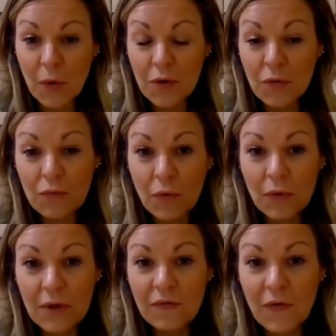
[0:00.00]
what your
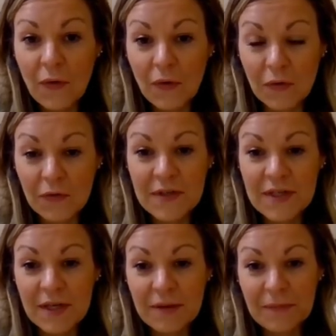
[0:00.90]
role
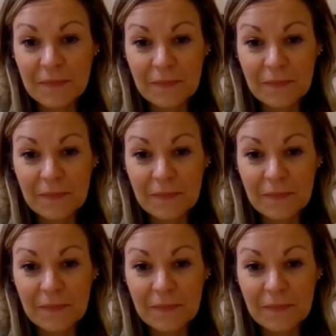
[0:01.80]
involves.